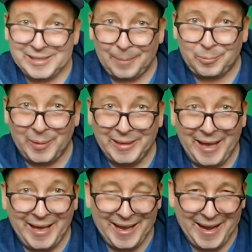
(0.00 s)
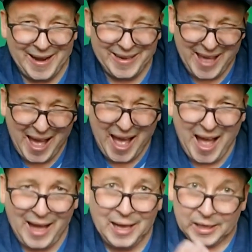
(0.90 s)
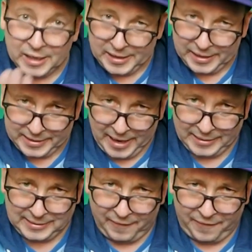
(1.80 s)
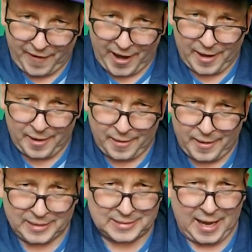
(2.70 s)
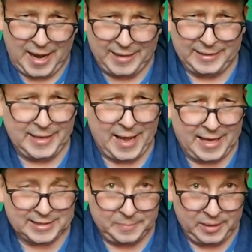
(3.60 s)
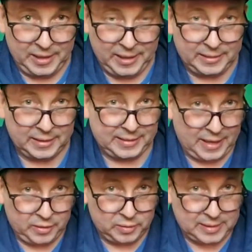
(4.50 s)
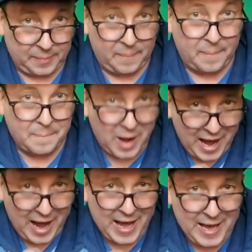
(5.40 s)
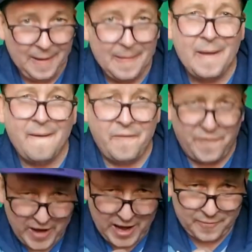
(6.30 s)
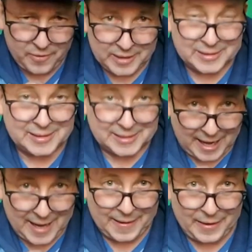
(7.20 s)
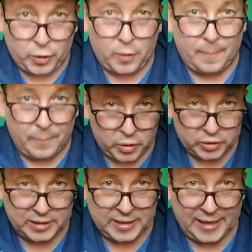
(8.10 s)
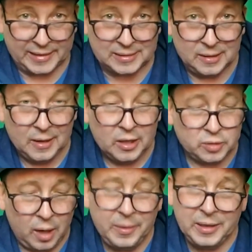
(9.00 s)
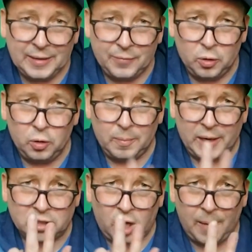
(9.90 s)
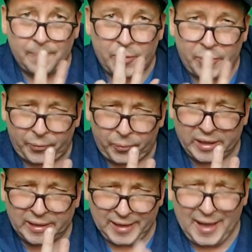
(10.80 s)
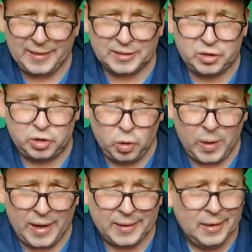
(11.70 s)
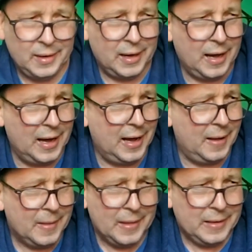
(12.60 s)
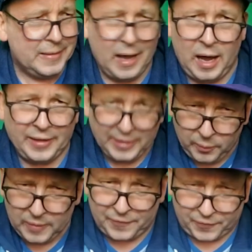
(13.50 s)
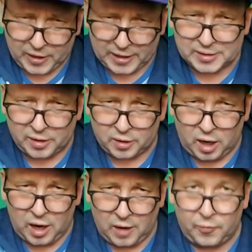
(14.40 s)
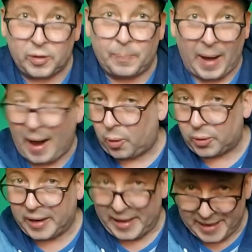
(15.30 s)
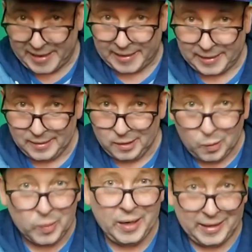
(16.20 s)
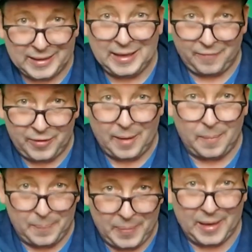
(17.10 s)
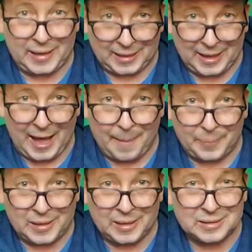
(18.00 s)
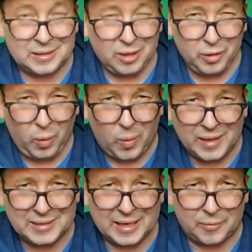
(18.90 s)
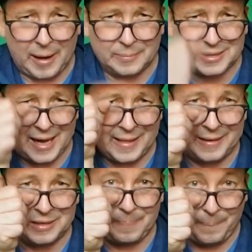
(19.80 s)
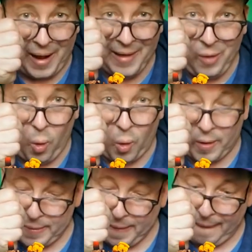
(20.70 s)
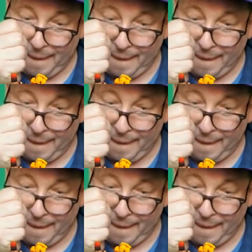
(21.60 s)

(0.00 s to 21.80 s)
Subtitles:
JAP28 here, yeah! Ignite the Fire has kindly asked me to tell you some of my favorite Skylander merchandise. So I'm going to give you my top 3, yeah, let's do it! Now, I think we've got to start off with Power 8. We got to give them a big clap because they're the ones that grabbed Skylanders by the horn